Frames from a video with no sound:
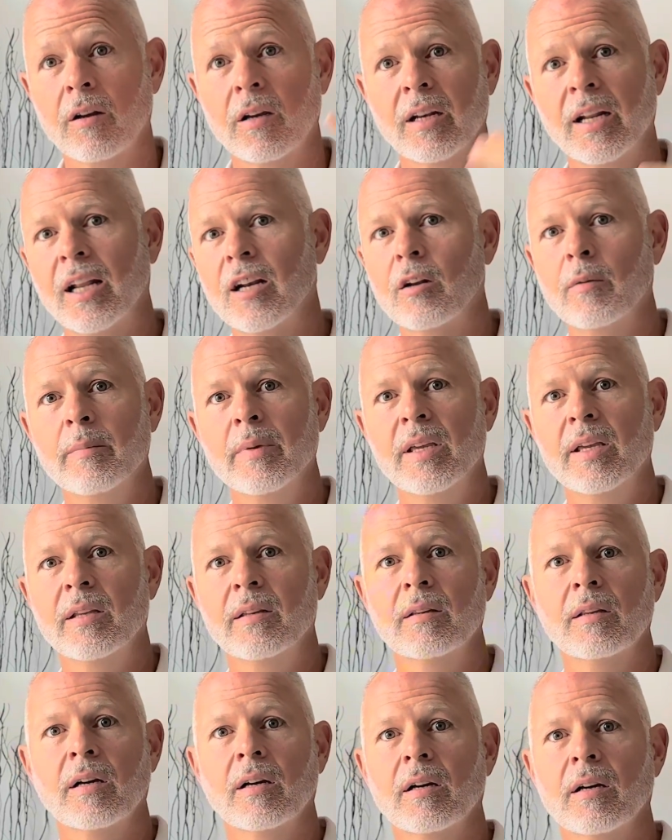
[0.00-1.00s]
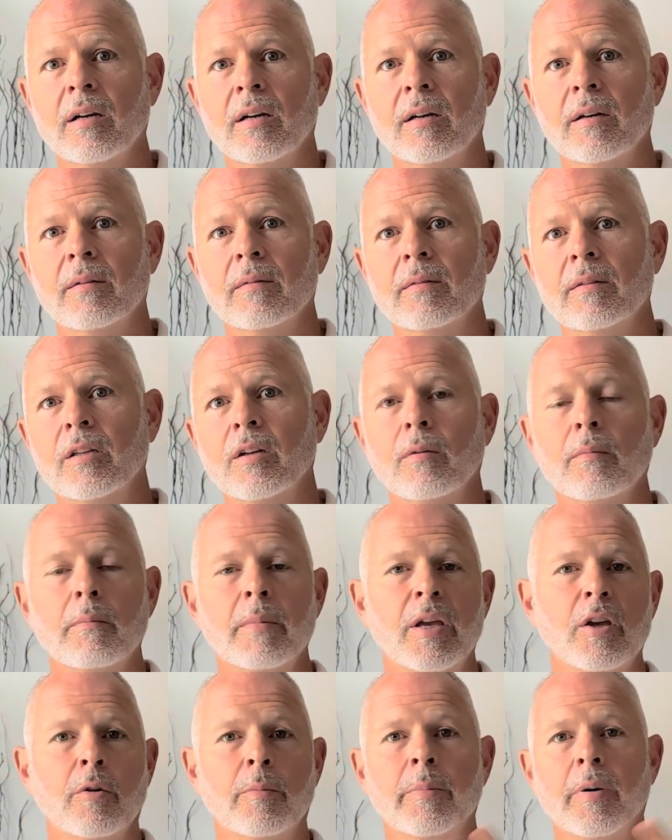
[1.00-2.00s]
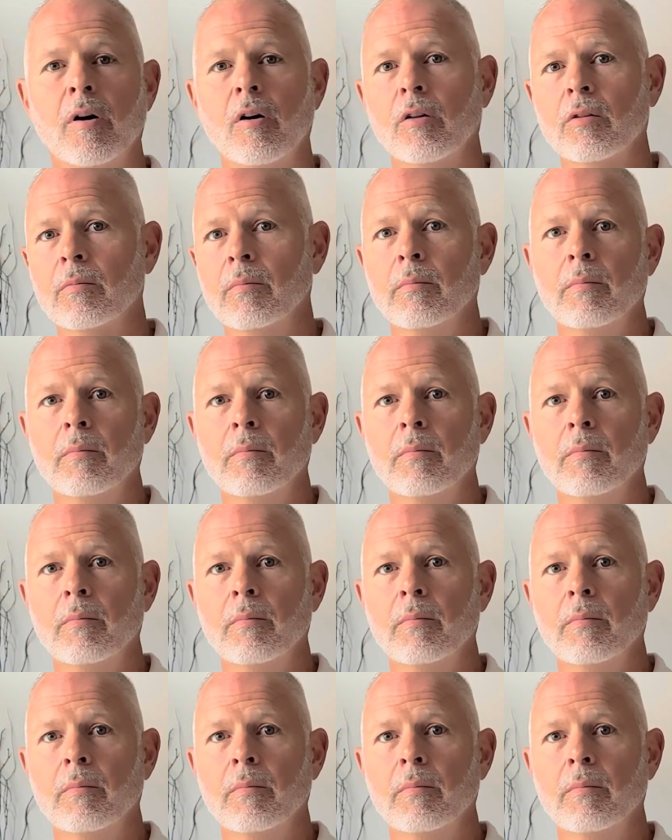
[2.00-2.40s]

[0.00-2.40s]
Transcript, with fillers: and I don't mean uh, you know male